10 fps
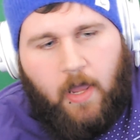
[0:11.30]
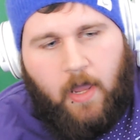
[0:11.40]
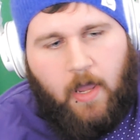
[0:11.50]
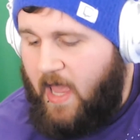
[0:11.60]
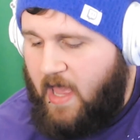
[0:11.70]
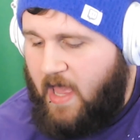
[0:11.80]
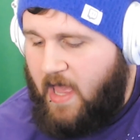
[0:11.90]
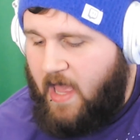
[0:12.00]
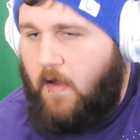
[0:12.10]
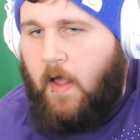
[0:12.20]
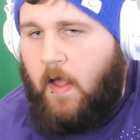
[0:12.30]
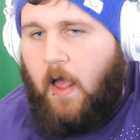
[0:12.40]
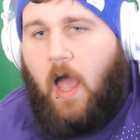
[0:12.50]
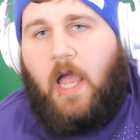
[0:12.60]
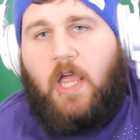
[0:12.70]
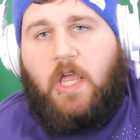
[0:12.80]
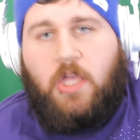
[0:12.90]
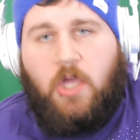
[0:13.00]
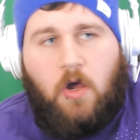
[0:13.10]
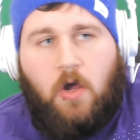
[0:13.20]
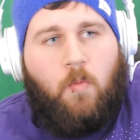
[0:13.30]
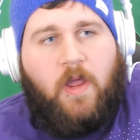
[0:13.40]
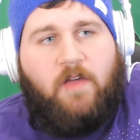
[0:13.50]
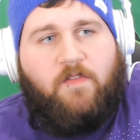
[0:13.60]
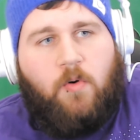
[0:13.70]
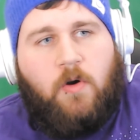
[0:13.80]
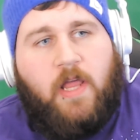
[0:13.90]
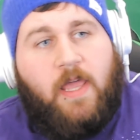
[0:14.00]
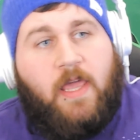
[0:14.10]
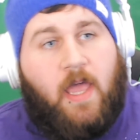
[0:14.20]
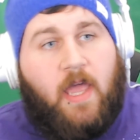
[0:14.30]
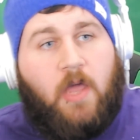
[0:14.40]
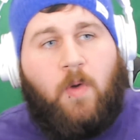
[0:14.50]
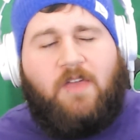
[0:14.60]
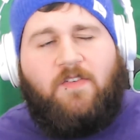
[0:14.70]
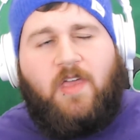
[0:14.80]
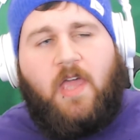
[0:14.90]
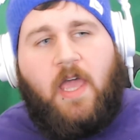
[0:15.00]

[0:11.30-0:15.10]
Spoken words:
we have Young Wavelord, aka Wavy, aka